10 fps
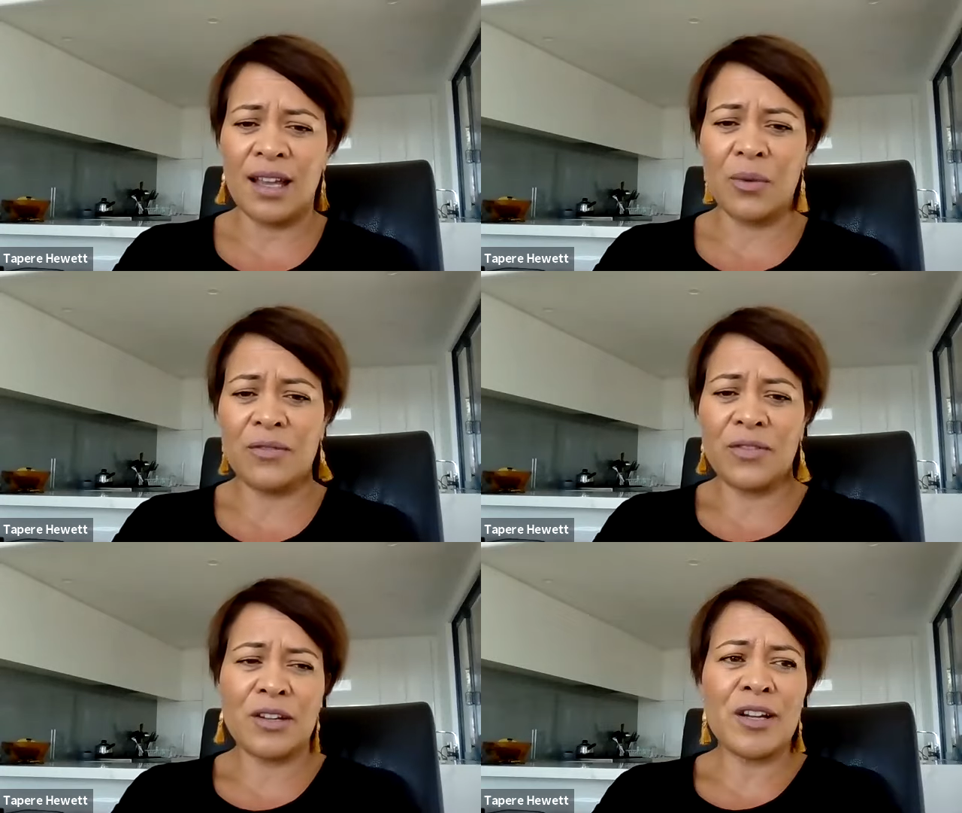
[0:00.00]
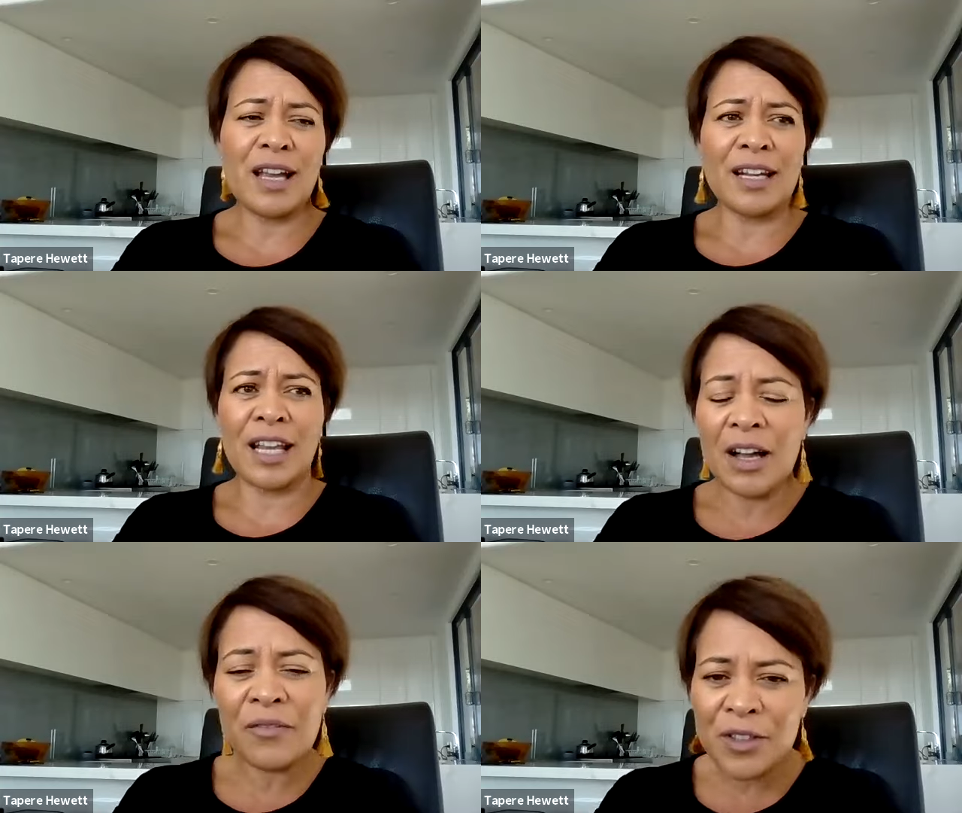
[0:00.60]
we're very
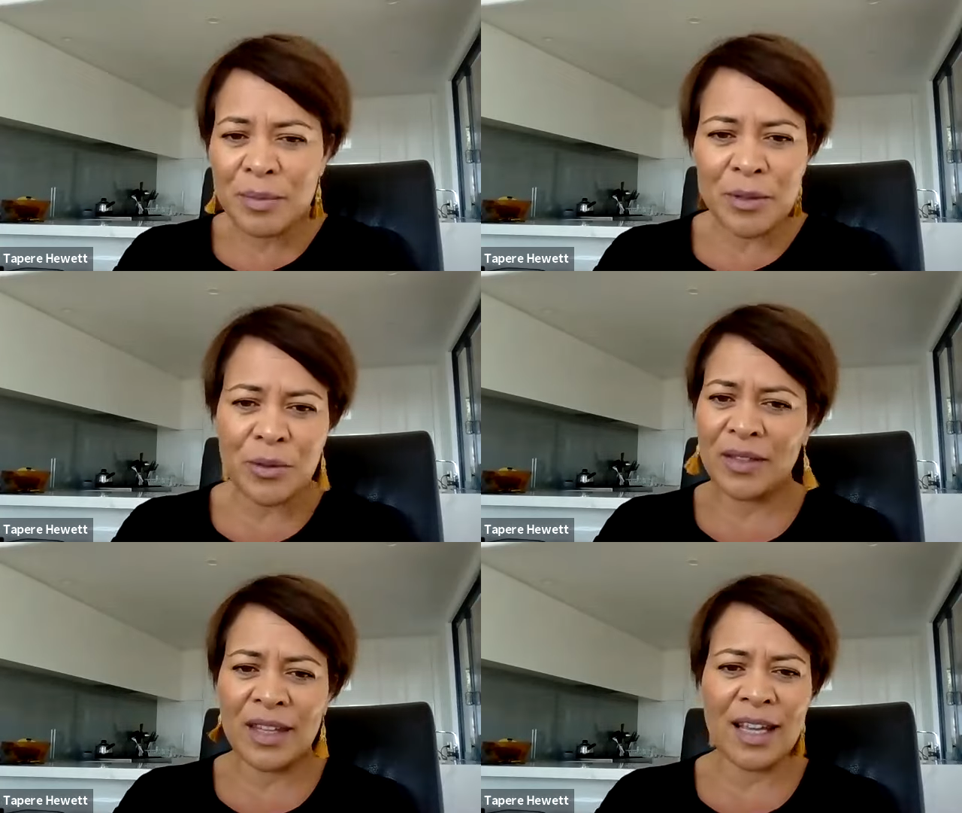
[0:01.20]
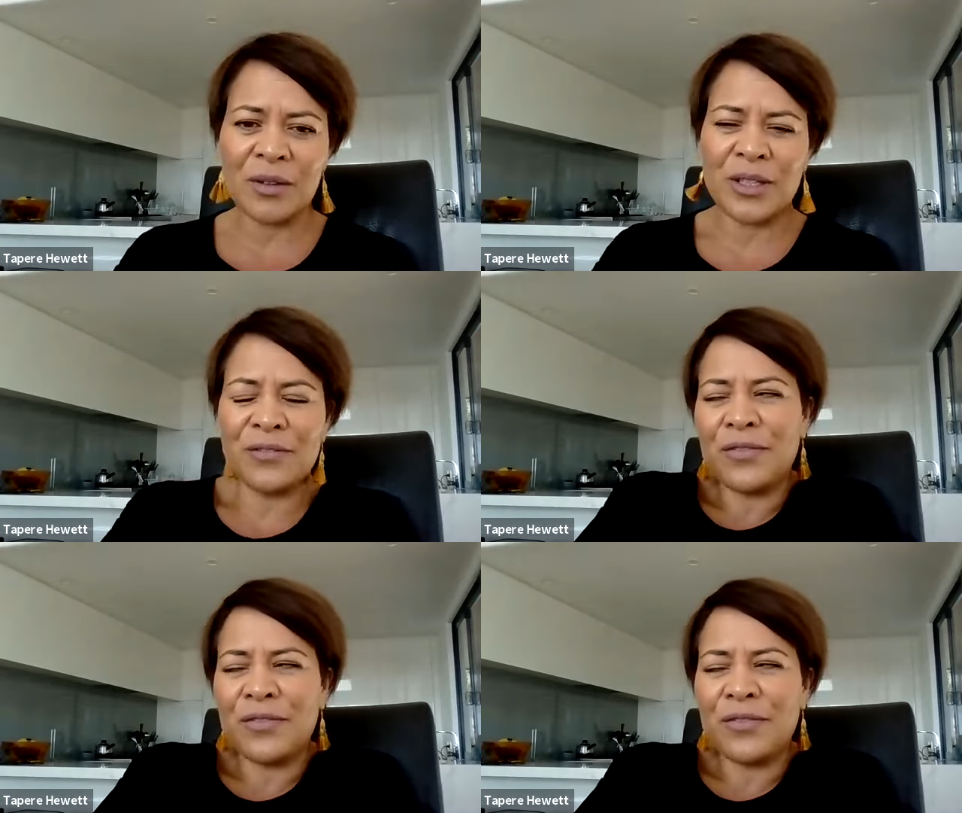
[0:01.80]
uncomfortable we